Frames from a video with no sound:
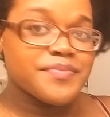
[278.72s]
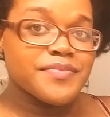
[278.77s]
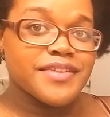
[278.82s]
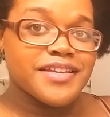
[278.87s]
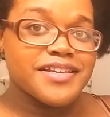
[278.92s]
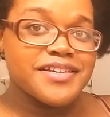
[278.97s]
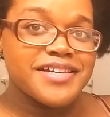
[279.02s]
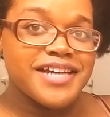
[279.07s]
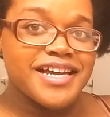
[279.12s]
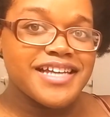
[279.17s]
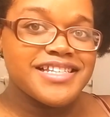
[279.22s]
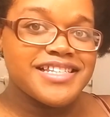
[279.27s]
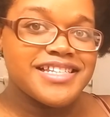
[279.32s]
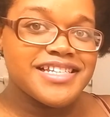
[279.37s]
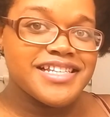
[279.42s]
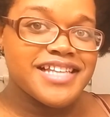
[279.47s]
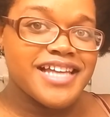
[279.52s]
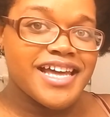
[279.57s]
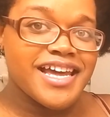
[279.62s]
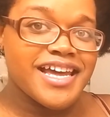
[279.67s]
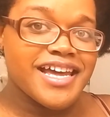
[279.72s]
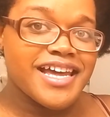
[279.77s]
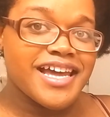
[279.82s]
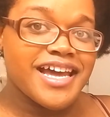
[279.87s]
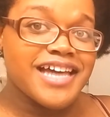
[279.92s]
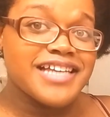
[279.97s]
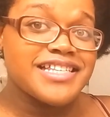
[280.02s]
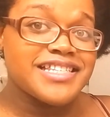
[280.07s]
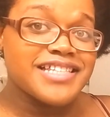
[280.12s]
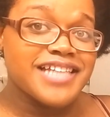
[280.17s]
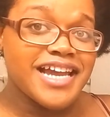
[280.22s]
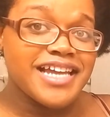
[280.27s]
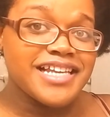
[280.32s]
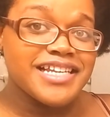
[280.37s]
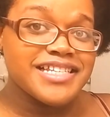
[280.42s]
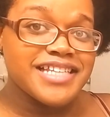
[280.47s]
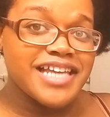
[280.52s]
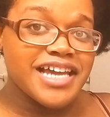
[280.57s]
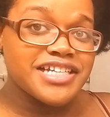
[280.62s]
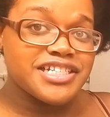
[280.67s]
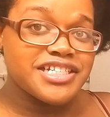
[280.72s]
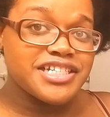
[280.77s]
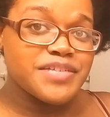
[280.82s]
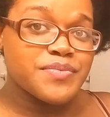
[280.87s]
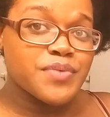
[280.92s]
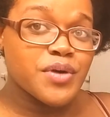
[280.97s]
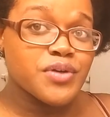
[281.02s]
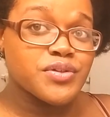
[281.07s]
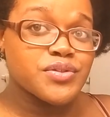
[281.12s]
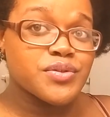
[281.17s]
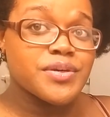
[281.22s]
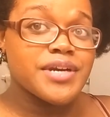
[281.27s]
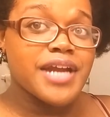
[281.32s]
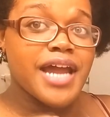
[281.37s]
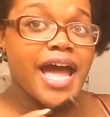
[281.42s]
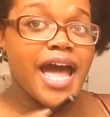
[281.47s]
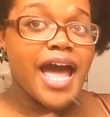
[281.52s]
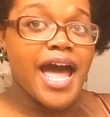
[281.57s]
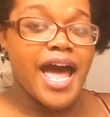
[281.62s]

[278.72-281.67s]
You guys see that? A stylus actually works on an